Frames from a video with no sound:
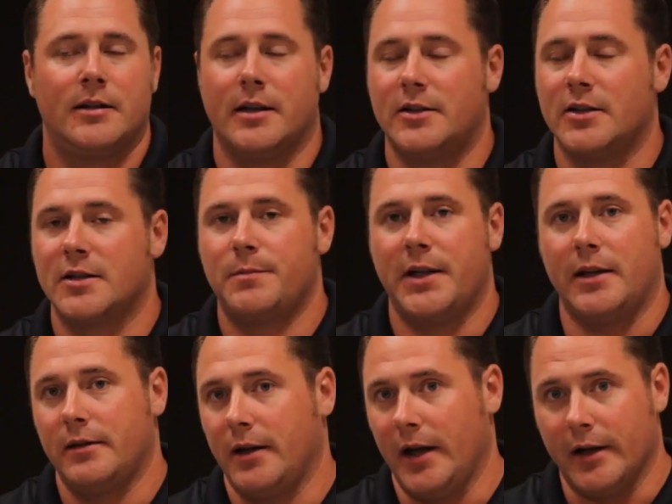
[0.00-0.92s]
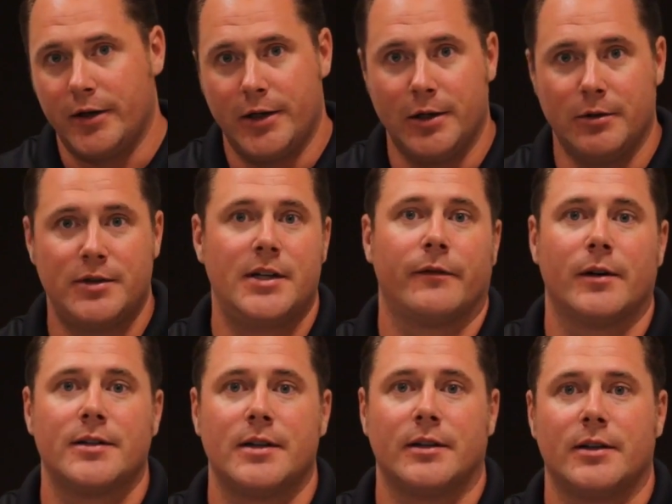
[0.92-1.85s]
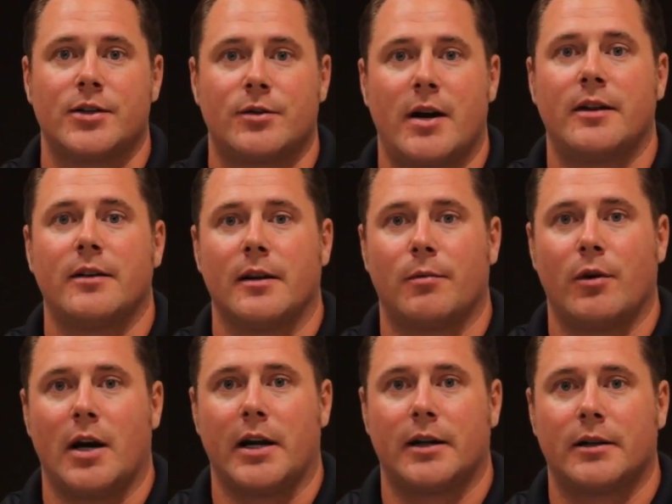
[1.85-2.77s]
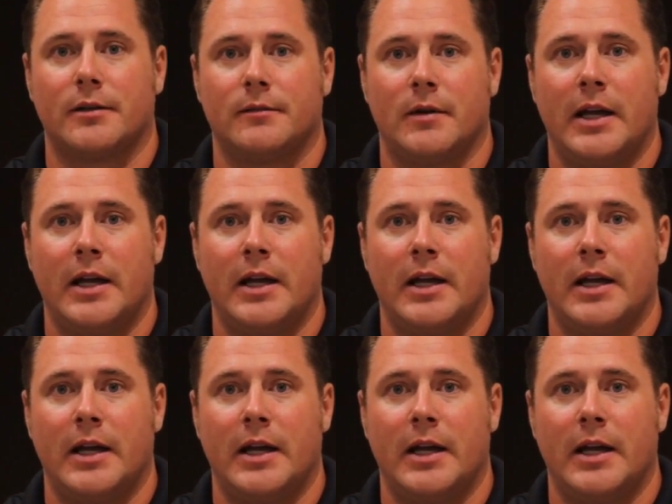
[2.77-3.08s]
can just be a huge difference in the strength of the product.